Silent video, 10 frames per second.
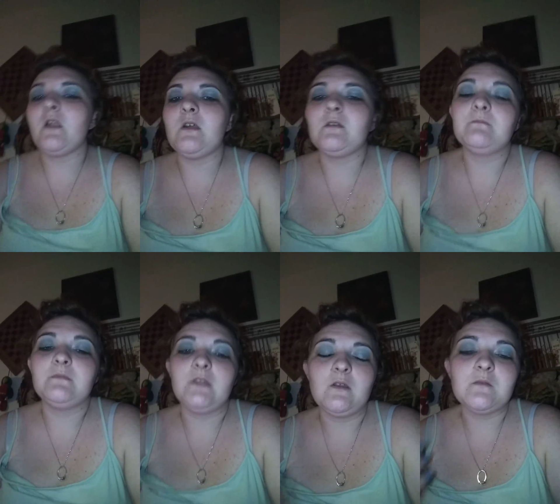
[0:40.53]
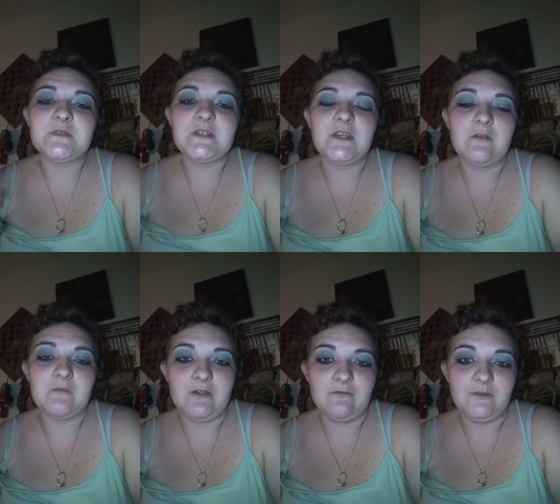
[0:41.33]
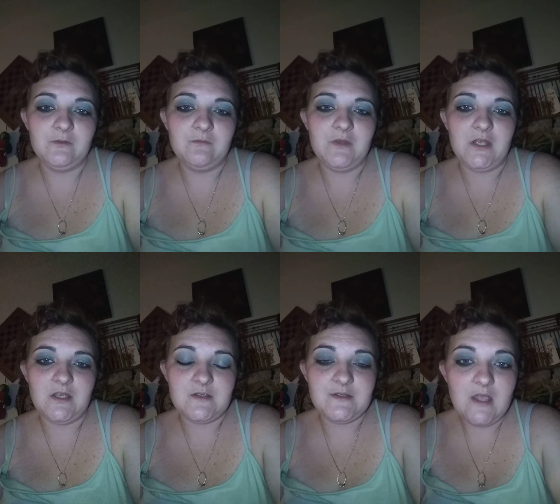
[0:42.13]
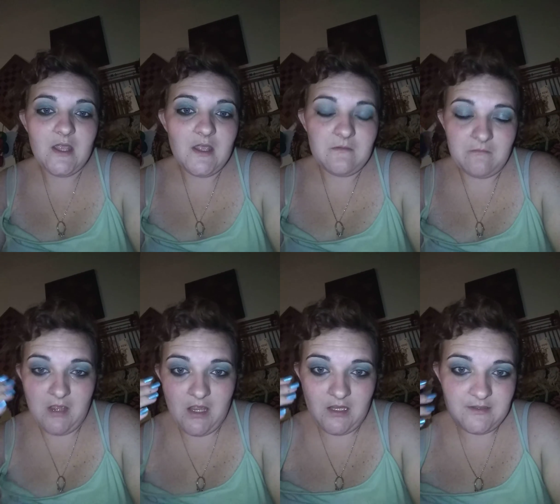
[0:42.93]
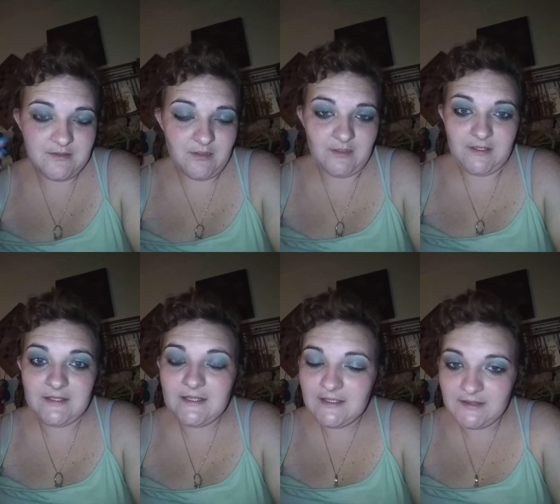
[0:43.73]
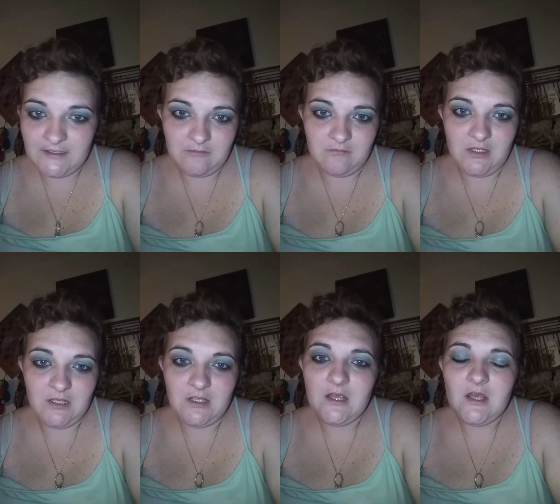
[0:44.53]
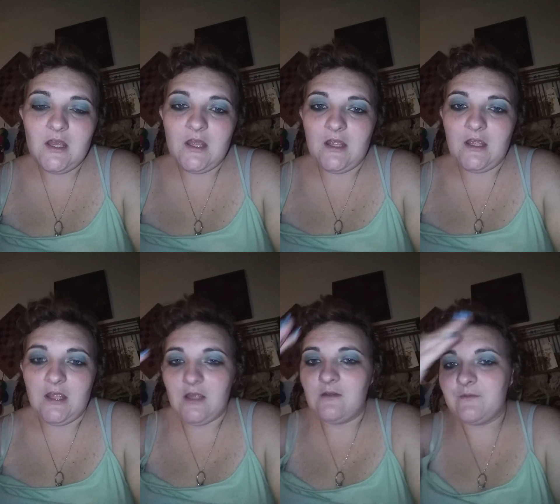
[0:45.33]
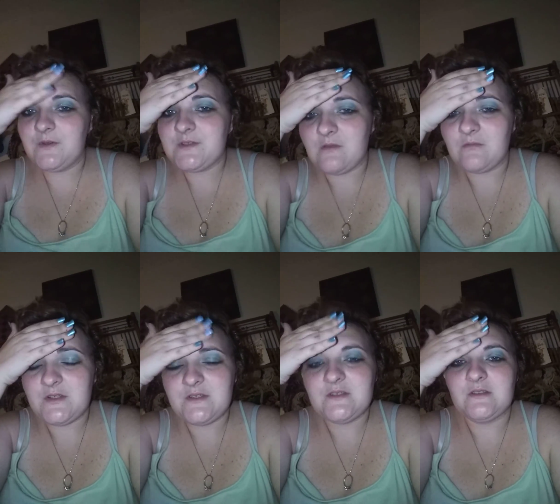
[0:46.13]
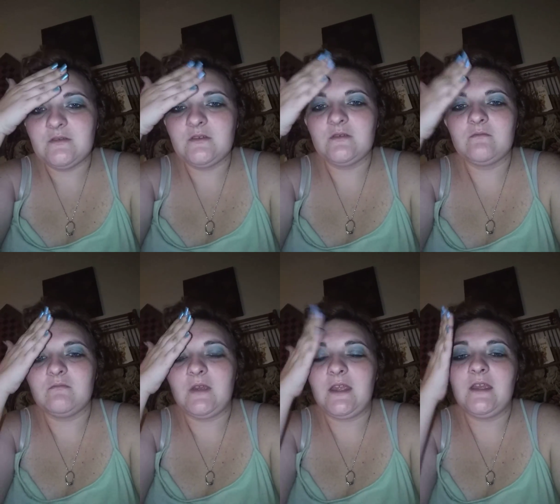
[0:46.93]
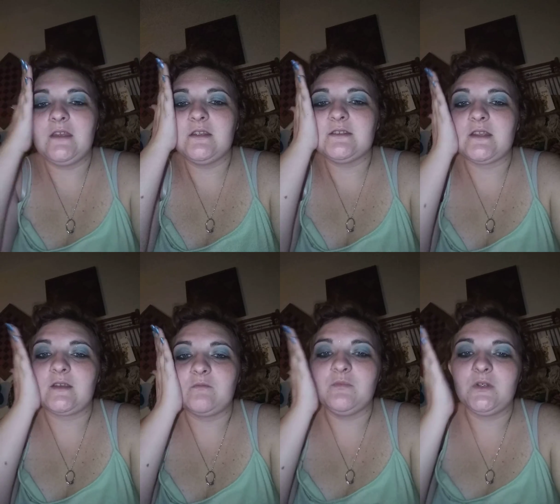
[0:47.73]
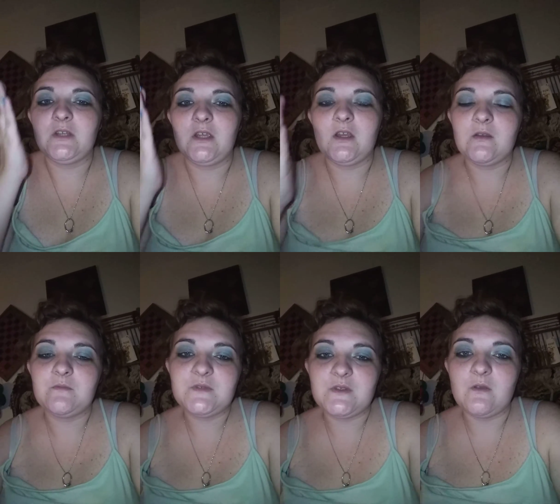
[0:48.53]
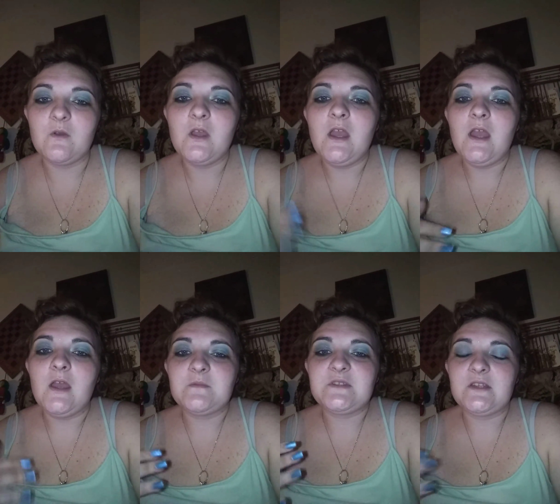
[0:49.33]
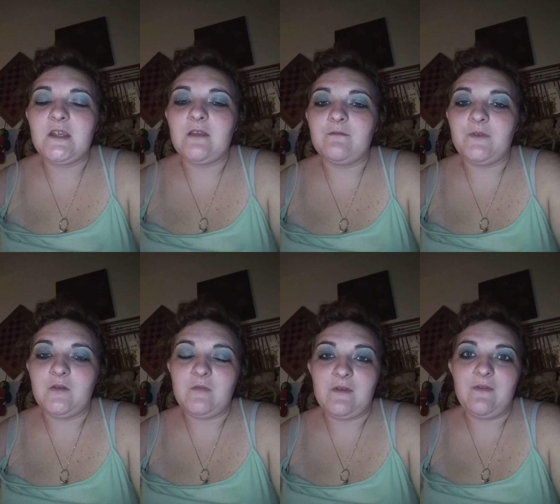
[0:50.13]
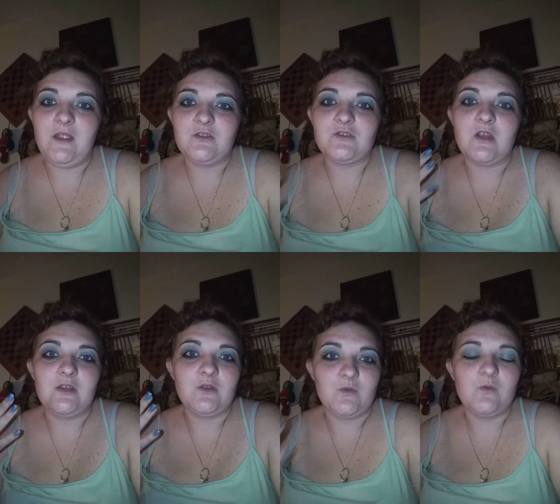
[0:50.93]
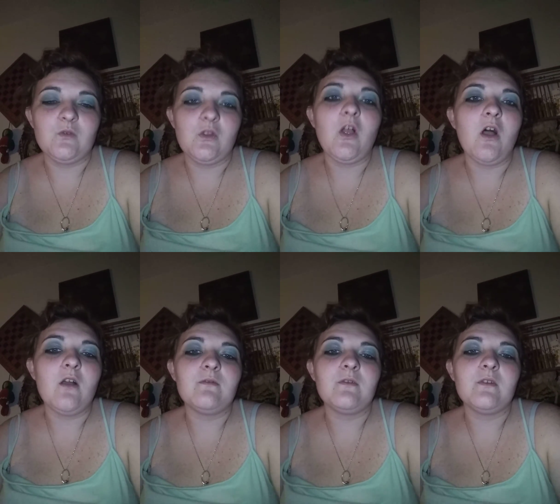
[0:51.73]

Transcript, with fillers: Um, now I'm sitting in my room because my eyes are killing me, and for some reason, my head is like burning up, so I'm sitting in front of my fan trying to cool off.